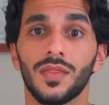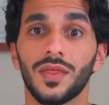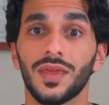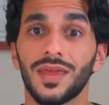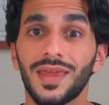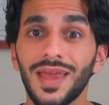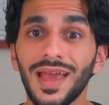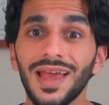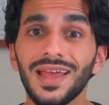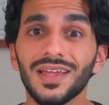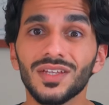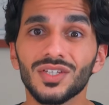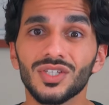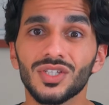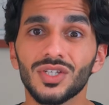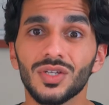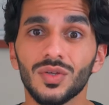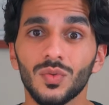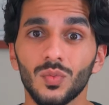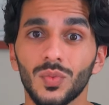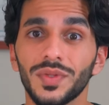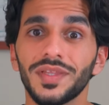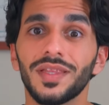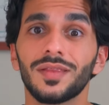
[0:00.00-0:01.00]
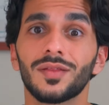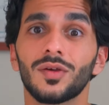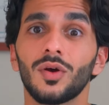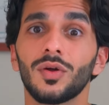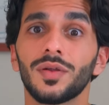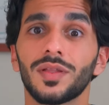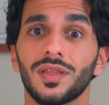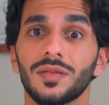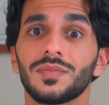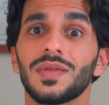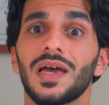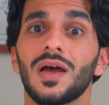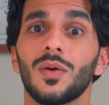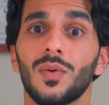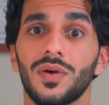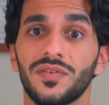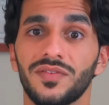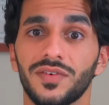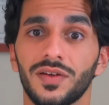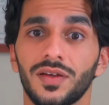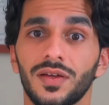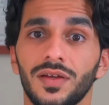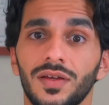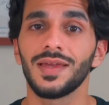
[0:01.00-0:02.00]
The catch with this concept,
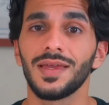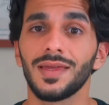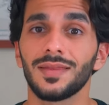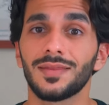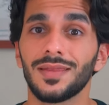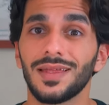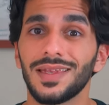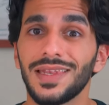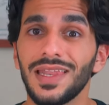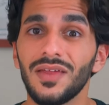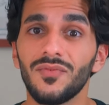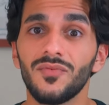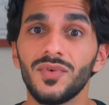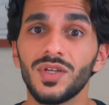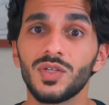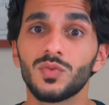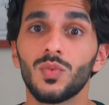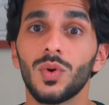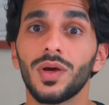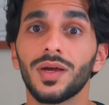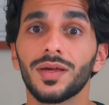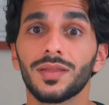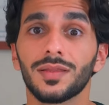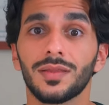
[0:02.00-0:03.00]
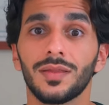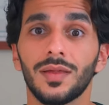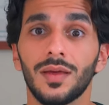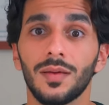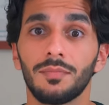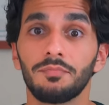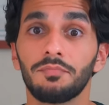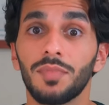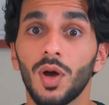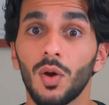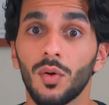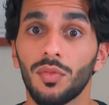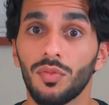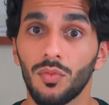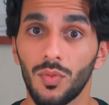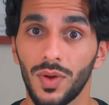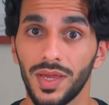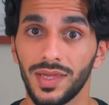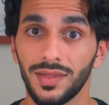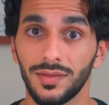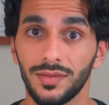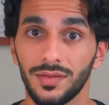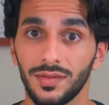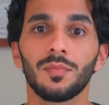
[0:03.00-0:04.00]
however, is that leverage works both
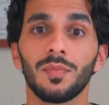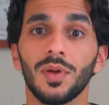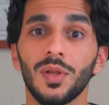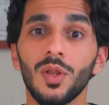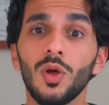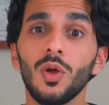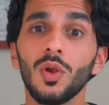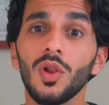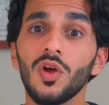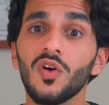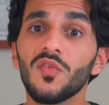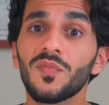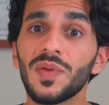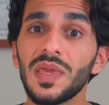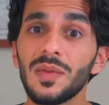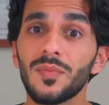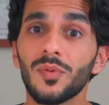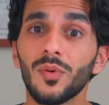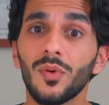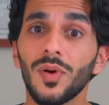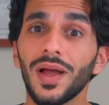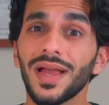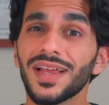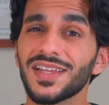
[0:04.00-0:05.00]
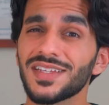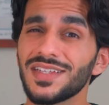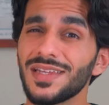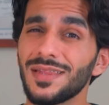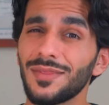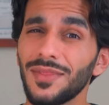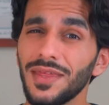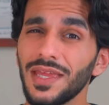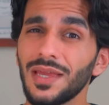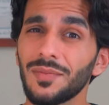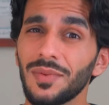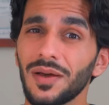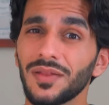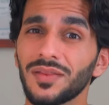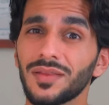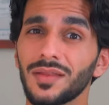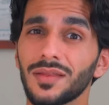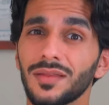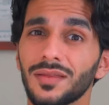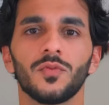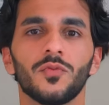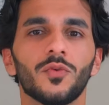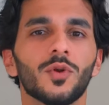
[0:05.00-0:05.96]
ways, but not a lot of people actually think about this.